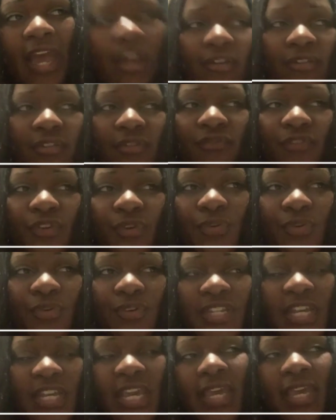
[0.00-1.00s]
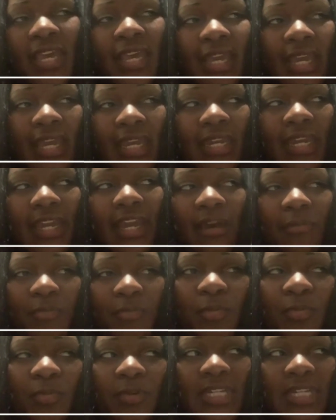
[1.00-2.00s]
got other viewers, and they
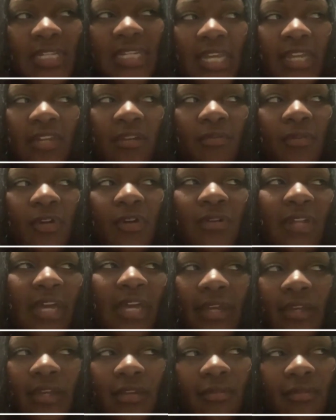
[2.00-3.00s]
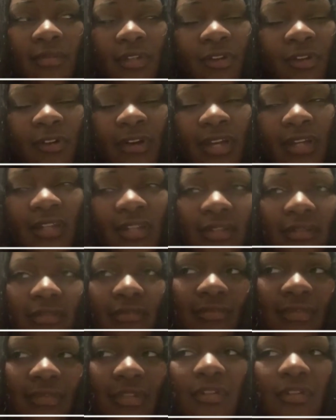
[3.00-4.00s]
got people that's letting them know, like, you don't,
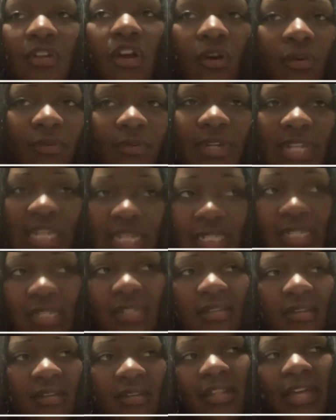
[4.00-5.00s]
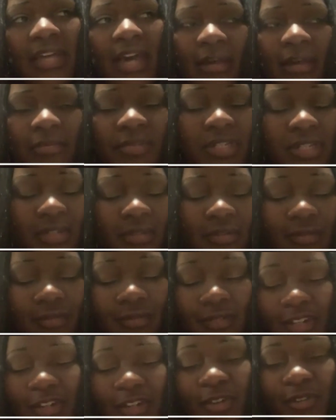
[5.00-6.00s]
no, this is another option.
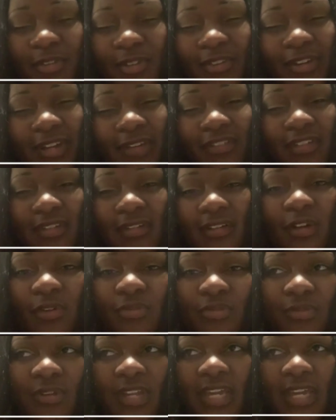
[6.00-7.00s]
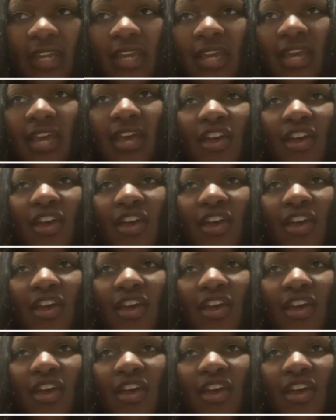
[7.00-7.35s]
You know, you don't have to go through that.